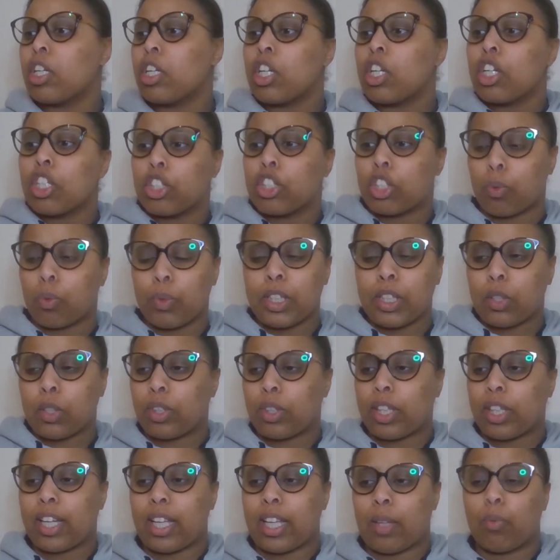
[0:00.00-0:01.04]
So we saw
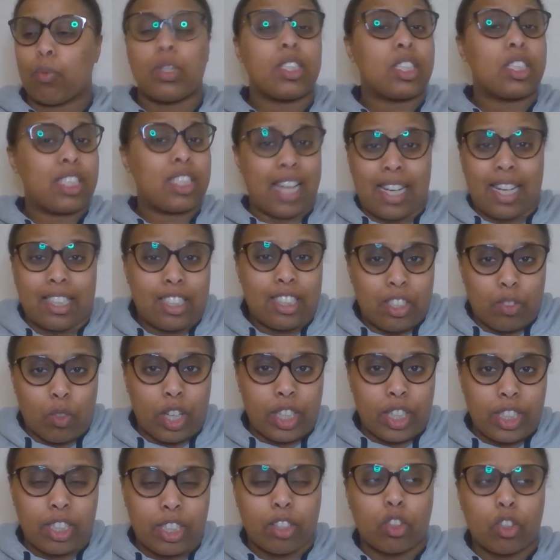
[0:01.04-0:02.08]
that he was a talented
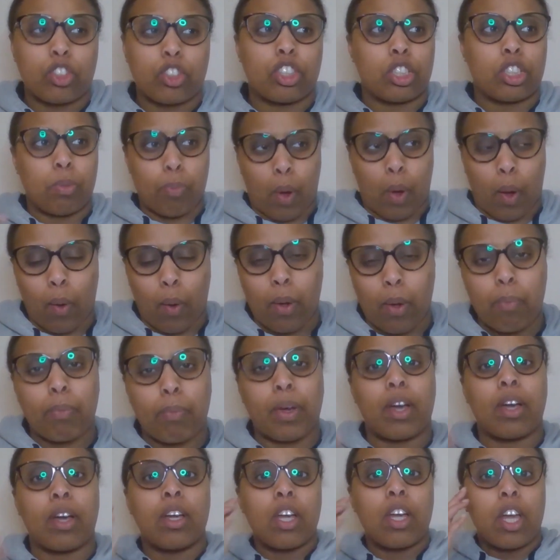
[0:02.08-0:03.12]
writer, not just a poet,
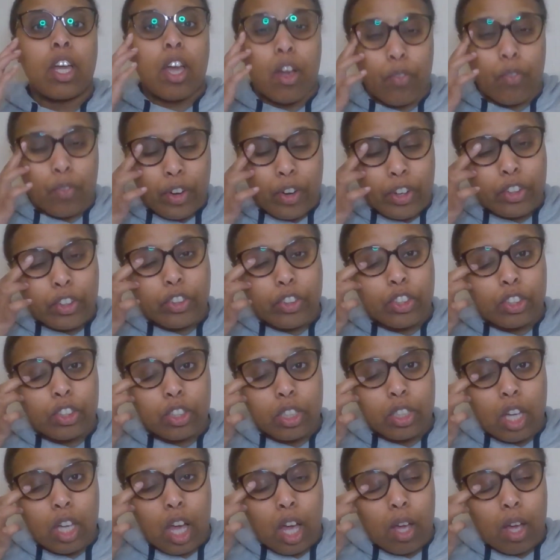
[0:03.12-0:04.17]
but a very good
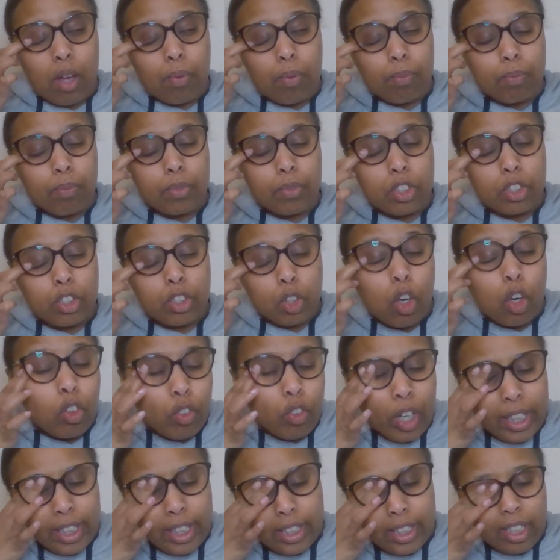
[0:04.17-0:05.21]

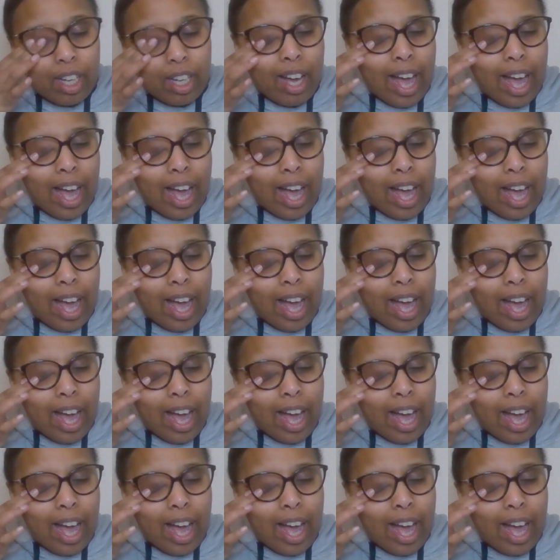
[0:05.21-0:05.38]
songwriter.